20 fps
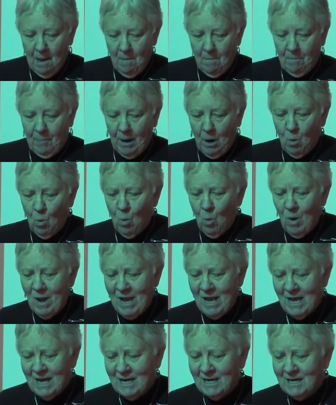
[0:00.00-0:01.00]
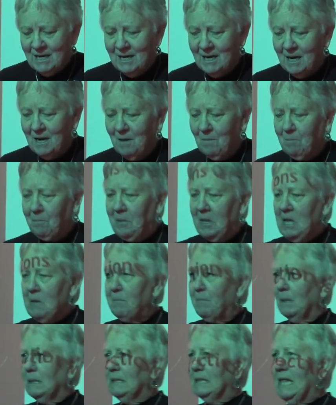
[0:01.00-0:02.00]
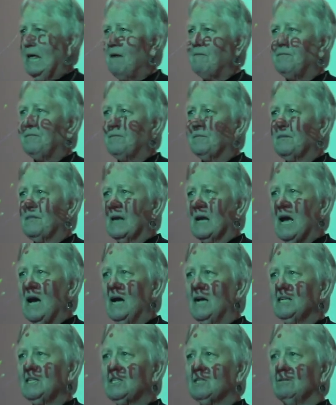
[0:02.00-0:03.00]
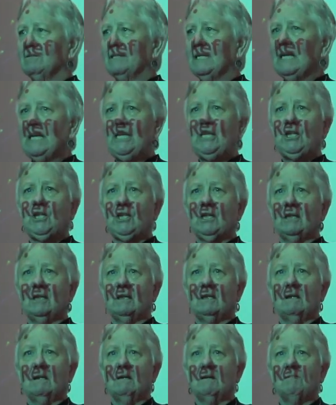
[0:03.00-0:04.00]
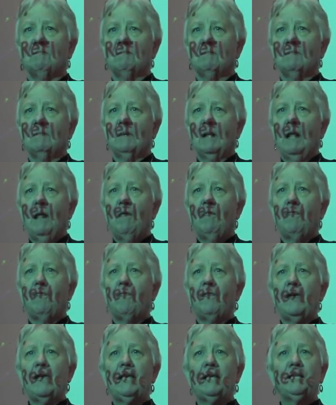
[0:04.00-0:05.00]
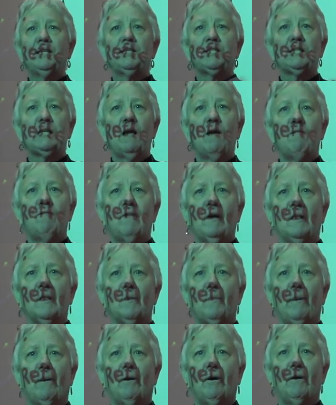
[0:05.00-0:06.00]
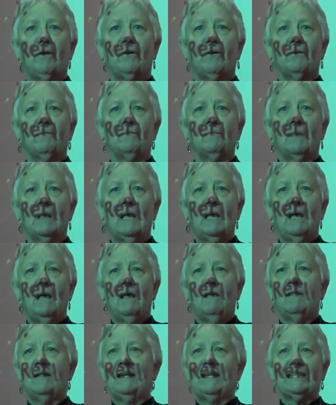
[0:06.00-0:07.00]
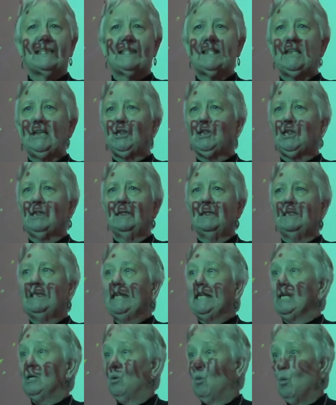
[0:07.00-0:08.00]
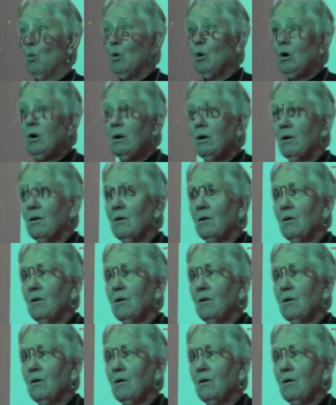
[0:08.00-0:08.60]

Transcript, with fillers: But when people left the consultation, things fell apart. The decision didn't work.